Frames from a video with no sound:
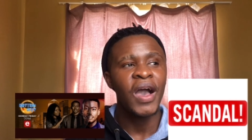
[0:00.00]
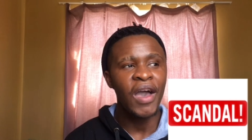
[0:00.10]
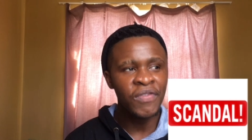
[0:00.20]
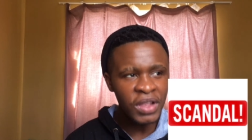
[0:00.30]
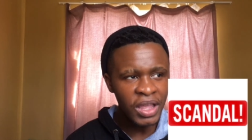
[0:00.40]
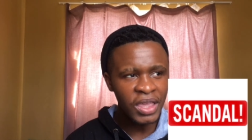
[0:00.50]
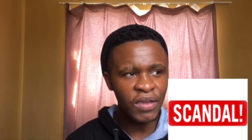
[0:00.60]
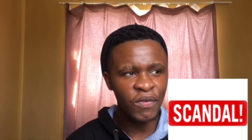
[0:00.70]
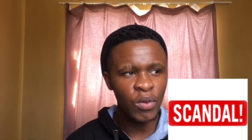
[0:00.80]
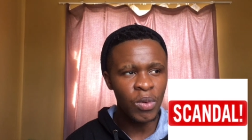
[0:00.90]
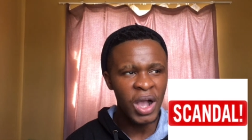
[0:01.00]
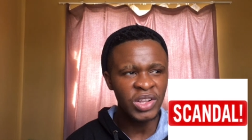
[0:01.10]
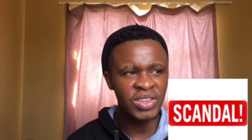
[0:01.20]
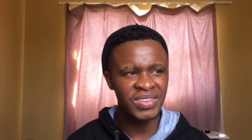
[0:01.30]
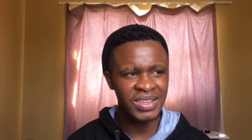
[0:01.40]
I feel like if you
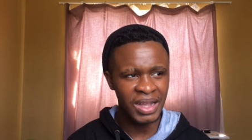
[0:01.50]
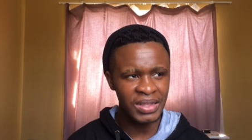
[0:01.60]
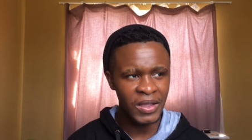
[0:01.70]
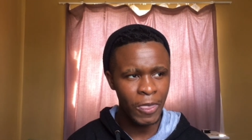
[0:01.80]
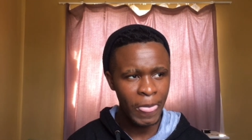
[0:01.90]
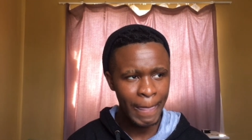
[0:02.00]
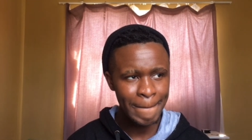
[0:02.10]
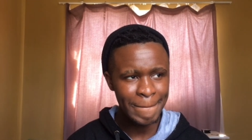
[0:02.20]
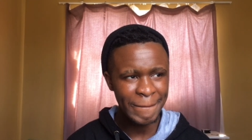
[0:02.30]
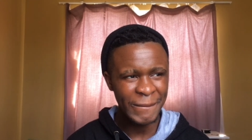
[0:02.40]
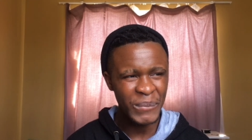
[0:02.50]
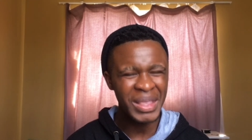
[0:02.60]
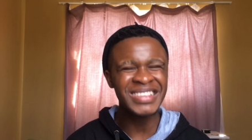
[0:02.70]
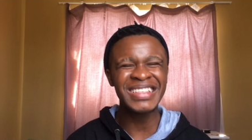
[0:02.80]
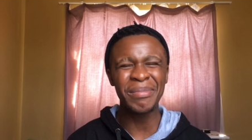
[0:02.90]
watch Scandal,
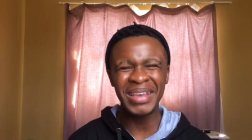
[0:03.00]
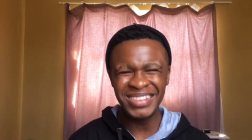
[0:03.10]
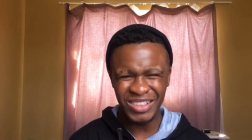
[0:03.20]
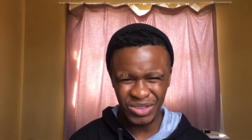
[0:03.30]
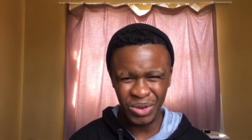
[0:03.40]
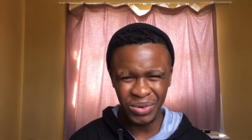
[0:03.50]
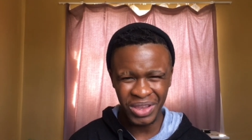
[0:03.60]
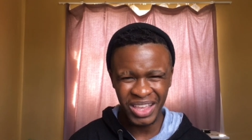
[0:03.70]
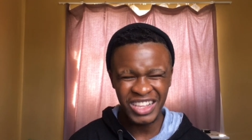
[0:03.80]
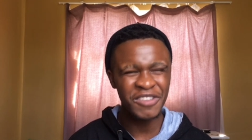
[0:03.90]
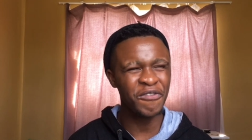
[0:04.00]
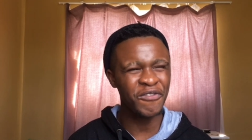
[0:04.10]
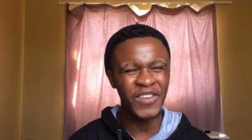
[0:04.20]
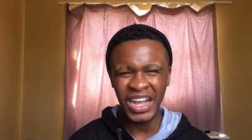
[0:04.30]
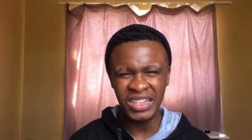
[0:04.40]
it's an amazing story. It's
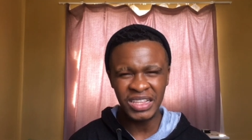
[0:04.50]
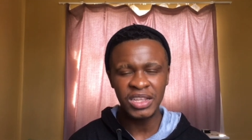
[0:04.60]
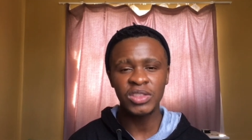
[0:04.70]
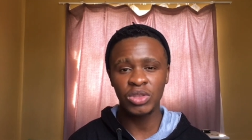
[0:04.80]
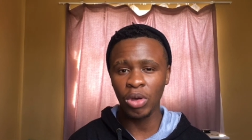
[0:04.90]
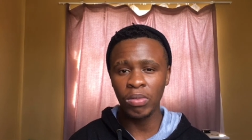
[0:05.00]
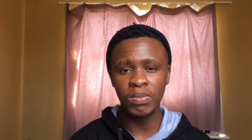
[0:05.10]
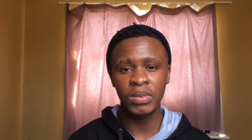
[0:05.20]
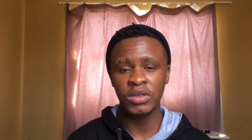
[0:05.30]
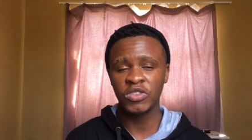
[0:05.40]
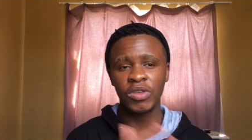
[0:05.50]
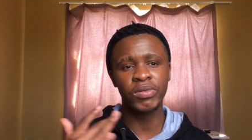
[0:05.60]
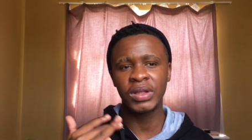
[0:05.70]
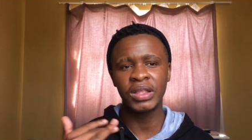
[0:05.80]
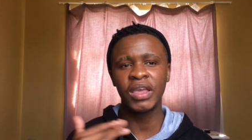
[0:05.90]
fun, dope
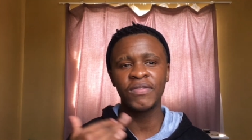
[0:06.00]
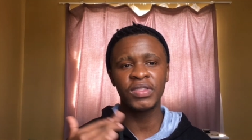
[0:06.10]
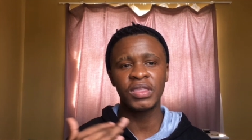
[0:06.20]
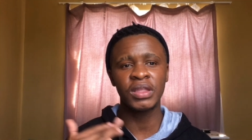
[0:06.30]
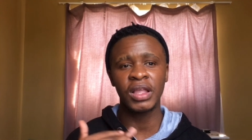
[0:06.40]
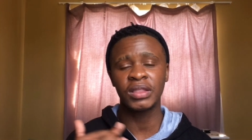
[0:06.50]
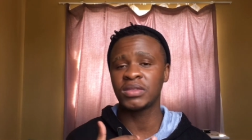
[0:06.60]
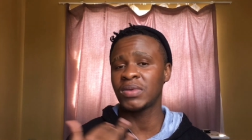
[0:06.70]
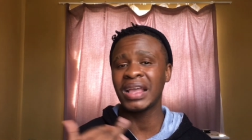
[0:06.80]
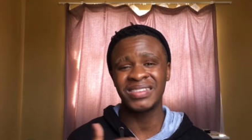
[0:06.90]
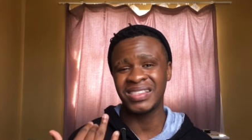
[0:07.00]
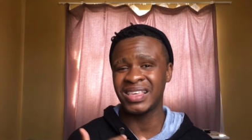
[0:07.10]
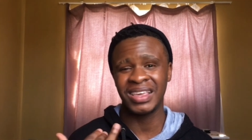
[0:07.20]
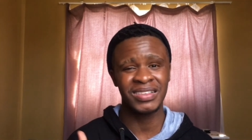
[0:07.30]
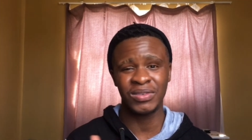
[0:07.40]
story and everything. Like the writer
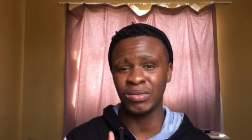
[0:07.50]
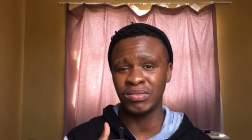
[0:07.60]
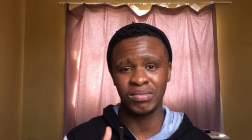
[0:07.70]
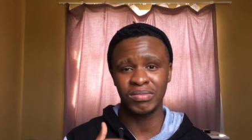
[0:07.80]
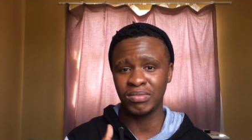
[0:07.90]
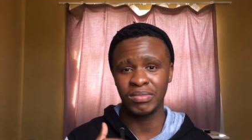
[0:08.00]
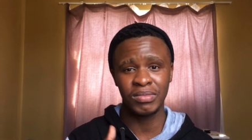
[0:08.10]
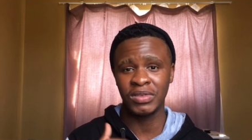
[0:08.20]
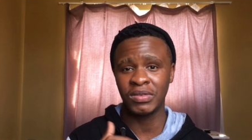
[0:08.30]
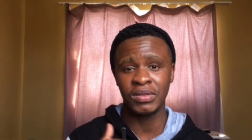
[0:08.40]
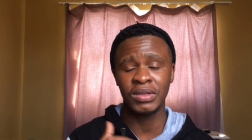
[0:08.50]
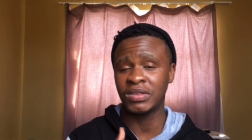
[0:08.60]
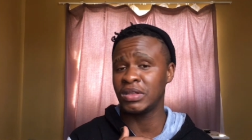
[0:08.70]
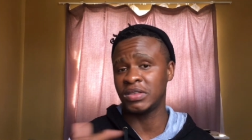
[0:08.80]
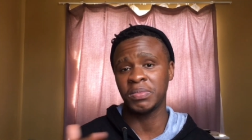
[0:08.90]
there is on is on is
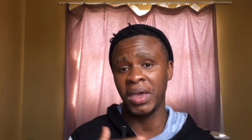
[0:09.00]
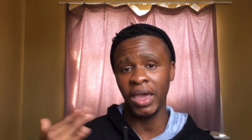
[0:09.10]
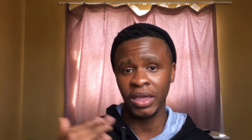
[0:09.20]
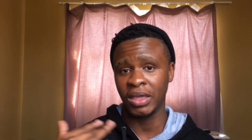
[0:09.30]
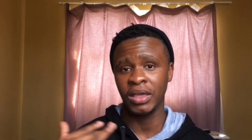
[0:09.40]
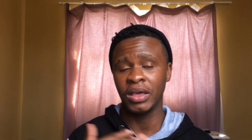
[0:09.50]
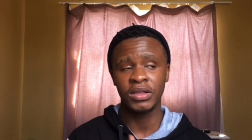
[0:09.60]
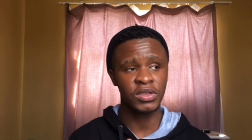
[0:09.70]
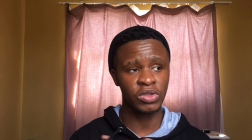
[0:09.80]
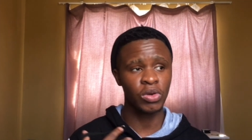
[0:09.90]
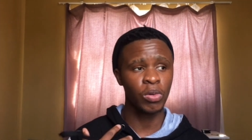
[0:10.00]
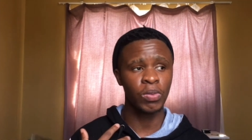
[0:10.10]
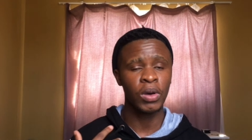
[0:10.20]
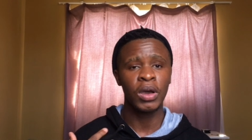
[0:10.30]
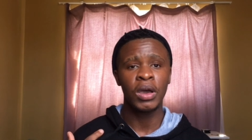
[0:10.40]
in his bag. It's dope.